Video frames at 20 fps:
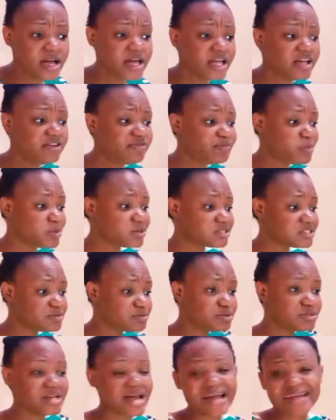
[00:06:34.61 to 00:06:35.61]
If
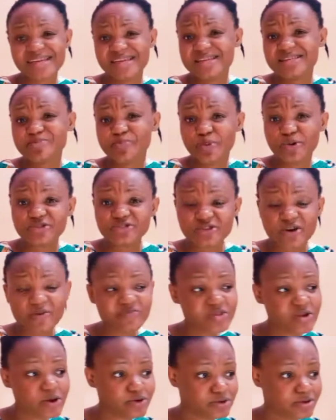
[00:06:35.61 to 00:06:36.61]
possible, their kids pour
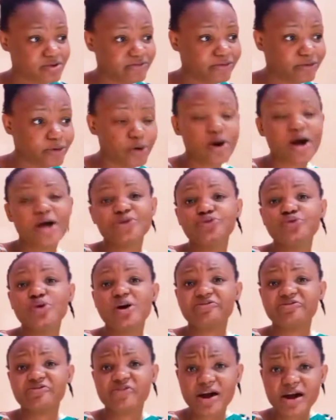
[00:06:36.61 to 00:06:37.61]
something on the floor and you
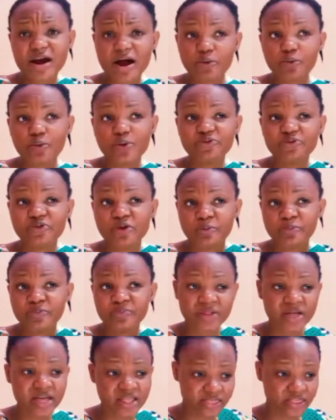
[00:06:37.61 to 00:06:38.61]
are far away
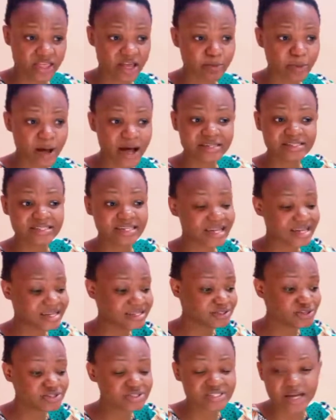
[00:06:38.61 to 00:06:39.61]
from them and they can
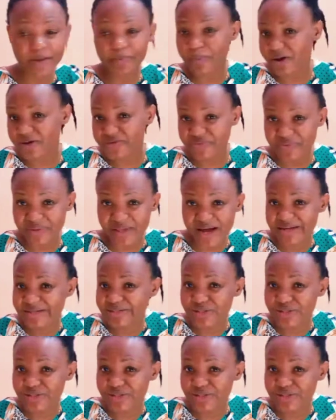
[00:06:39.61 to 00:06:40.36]
just help out with that.